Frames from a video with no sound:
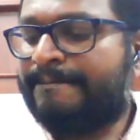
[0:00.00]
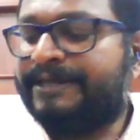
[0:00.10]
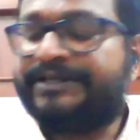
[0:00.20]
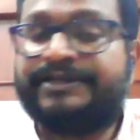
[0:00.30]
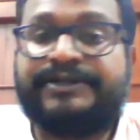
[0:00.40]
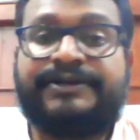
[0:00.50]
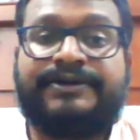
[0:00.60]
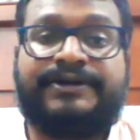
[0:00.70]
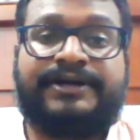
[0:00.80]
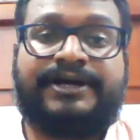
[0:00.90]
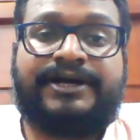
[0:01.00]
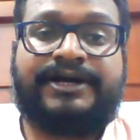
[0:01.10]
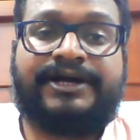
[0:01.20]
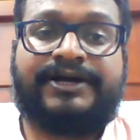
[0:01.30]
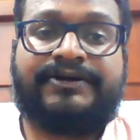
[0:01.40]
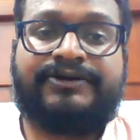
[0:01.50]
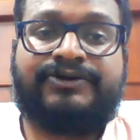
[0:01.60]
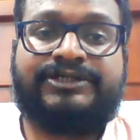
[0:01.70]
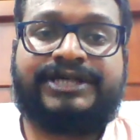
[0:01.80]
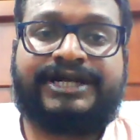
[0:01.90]
But
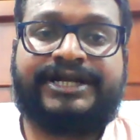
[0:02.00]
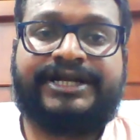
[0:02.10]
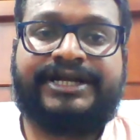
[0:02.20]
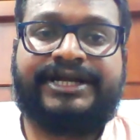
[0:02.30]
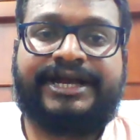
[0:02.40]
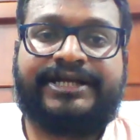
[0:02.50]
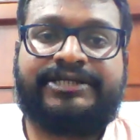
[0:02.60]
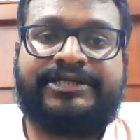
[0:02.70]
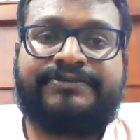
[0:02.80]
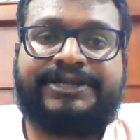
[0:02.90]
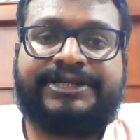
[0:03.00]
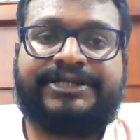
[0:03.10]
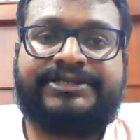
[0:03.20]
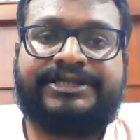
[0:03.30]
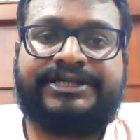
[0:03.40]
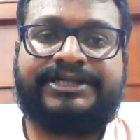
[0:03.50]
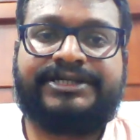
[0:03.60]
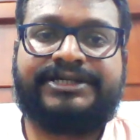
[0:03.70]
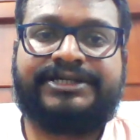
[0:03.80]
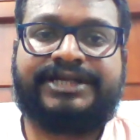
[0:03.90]
you are suddenly experiencing
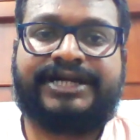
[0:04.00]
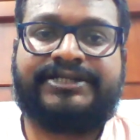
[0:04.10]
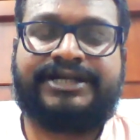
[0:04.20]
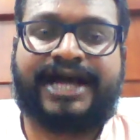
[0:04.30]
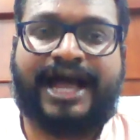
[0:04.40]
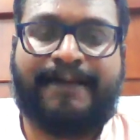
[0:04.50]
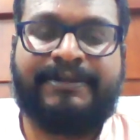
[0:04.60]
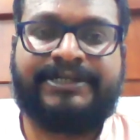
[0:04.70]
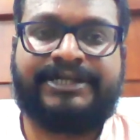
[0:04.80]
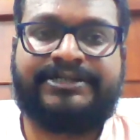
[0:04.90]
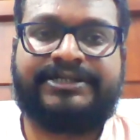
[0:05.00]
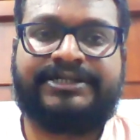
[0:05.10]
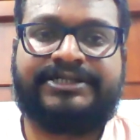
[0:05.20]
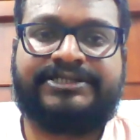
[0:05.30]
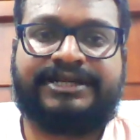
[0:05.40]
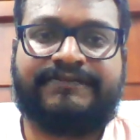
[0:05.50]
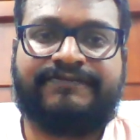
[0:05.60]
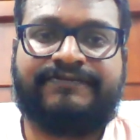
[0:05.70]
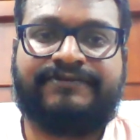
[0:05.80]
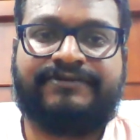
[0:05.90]
that the habitat itself,
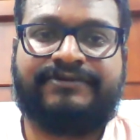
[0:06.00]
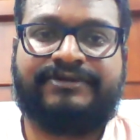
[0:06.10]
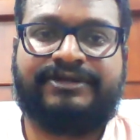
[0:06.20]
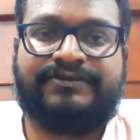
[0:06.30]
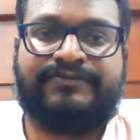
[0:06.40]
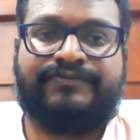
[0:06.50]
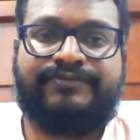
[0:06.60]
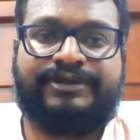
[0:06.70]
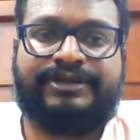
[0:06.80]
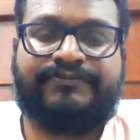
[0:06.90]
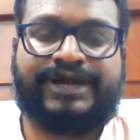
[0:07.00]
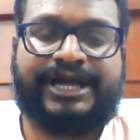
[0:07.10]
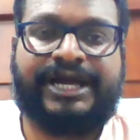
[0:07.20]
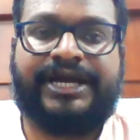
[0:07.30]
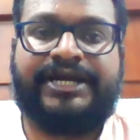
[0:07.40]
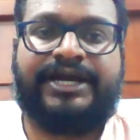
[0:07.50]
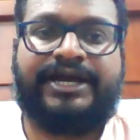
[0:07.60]
the way